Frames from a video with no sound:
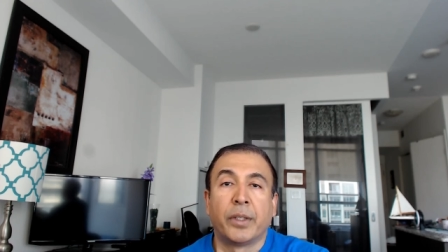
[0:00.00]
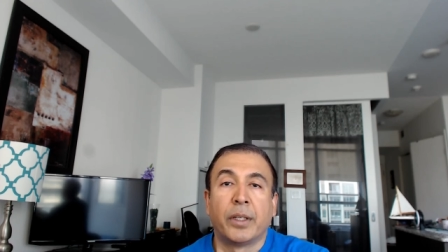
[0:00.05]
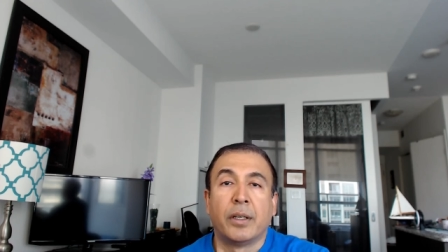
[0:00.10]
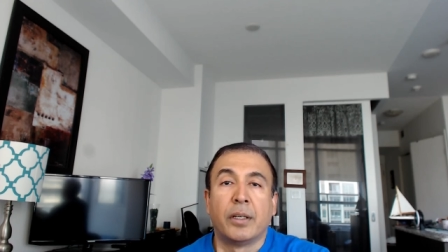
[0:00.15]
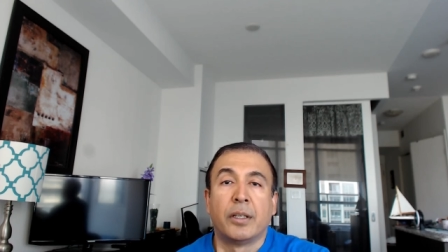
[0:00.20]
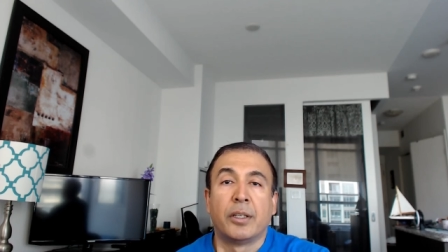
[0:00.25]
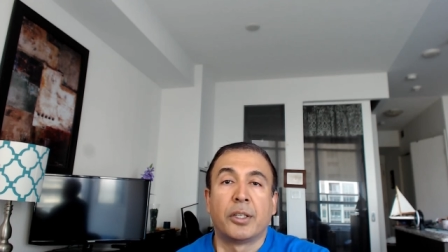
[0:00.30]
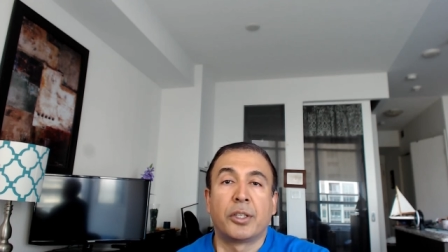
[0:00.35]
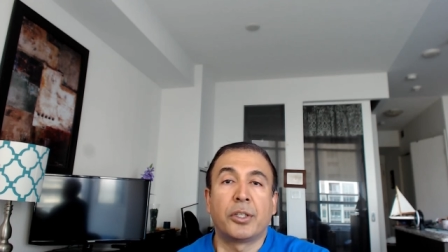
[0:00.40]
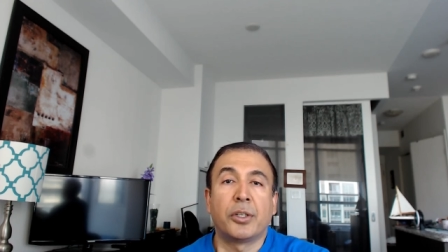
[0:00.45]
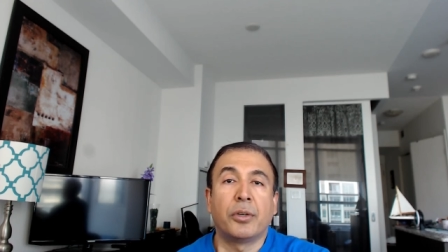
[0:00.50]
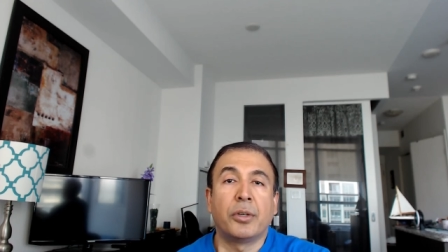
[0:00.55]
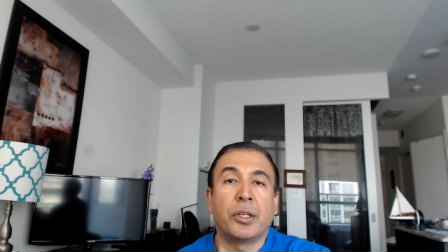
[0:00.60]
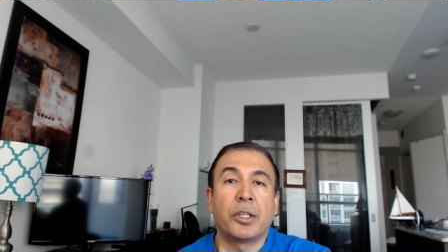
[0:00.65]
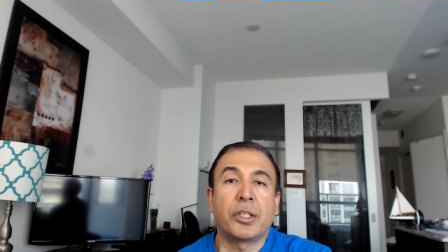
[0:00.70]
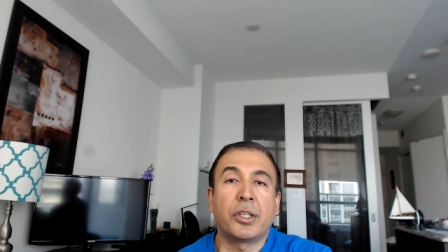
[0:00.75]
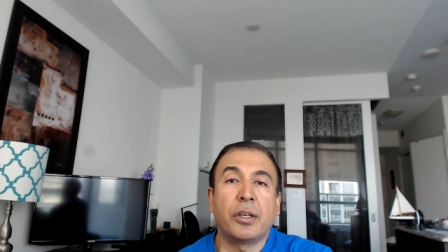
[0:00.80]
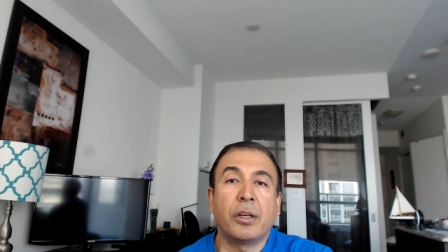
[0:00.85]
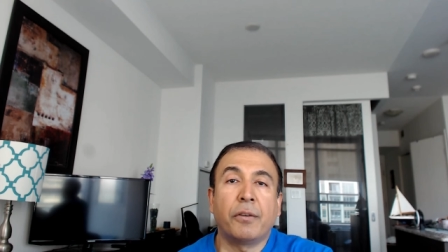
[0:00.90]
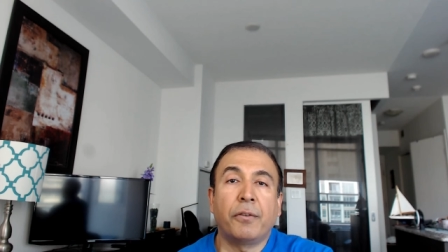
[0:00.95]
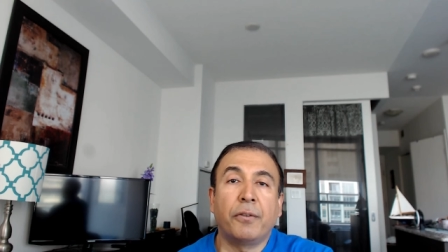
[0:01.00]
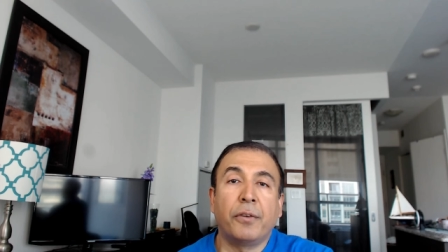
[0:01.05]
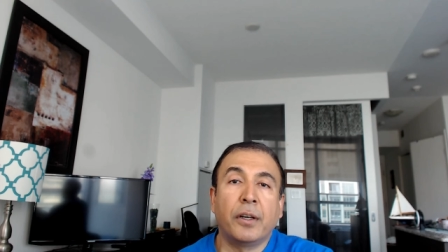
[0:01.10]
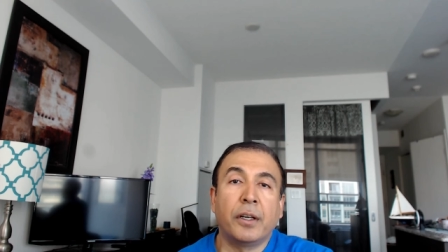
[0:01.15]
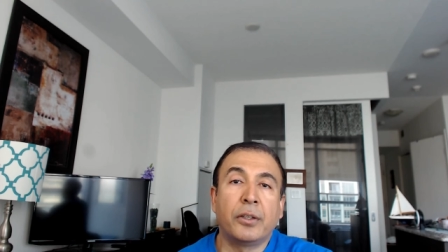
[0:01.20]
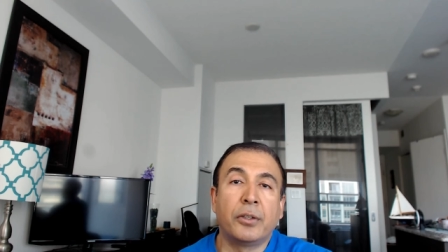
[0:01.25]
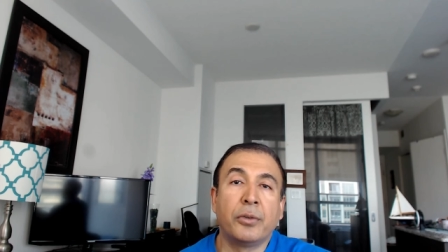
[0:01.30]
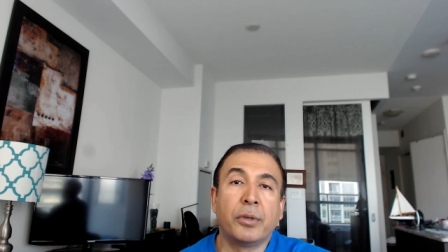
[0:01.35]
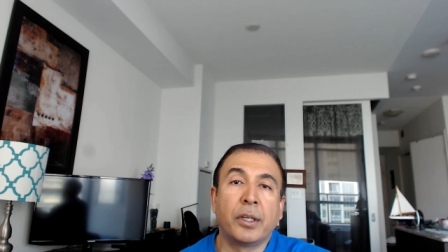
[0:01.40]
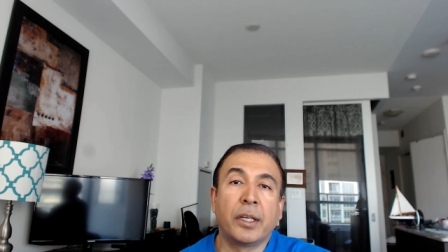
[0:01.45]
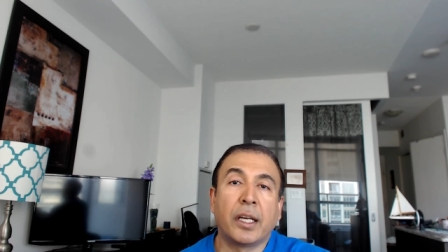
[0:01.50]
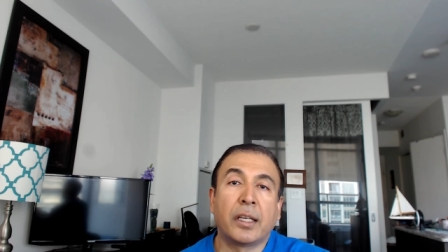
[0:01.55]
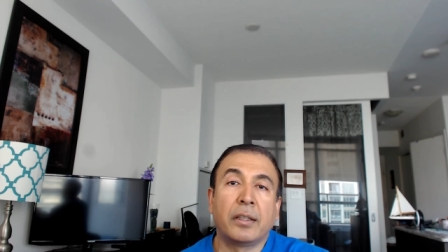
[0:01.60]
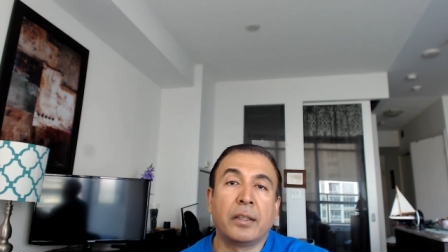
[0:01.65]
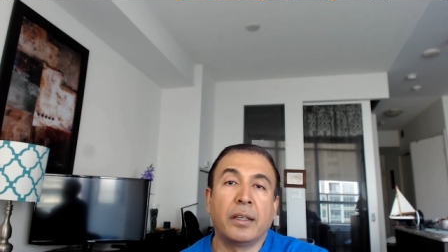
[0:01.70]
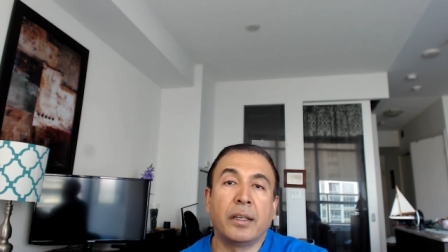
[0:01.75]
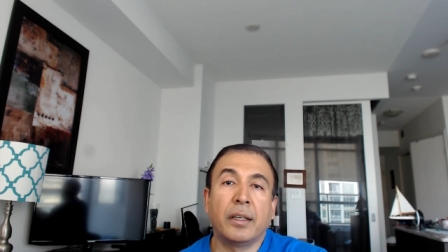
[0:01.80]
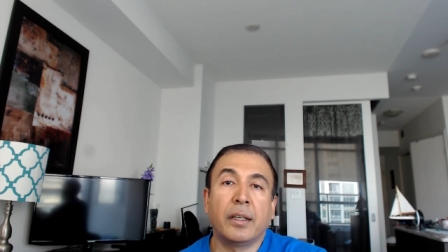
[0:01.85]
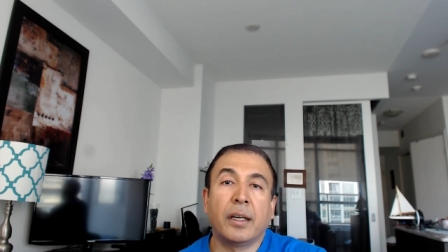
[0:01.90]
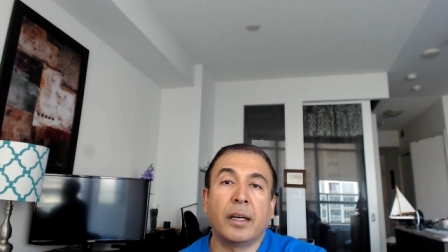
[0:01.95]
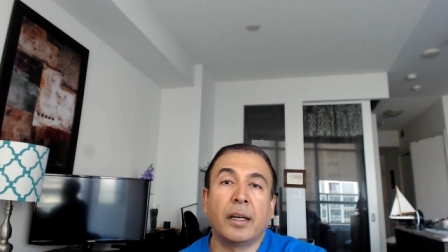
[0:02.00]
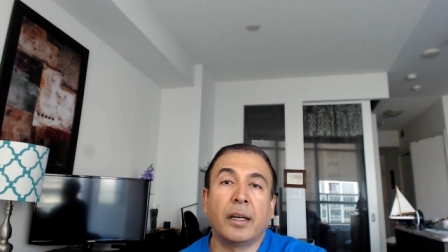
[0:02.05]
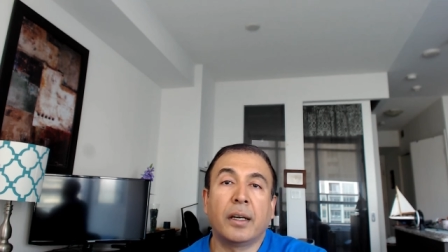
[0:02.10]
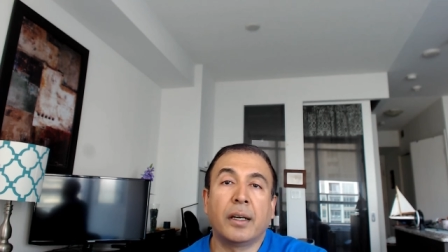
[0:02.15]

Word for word: So instead of doing nothing,